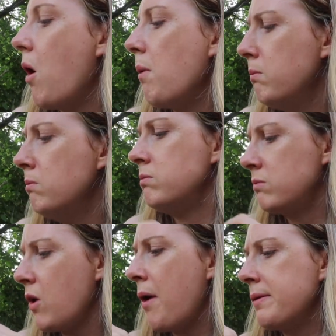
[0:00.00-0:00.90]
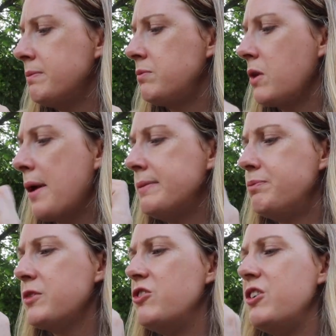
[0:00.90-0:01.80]
Mmm.
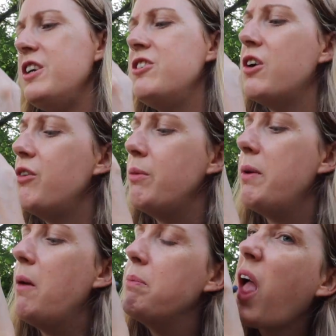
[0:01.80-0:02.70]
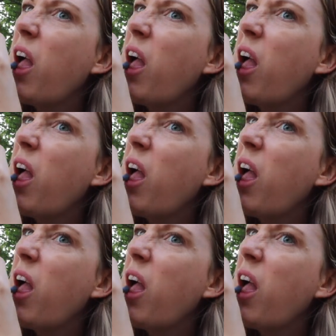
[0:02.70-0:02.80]
I'm going to eat it off the plant.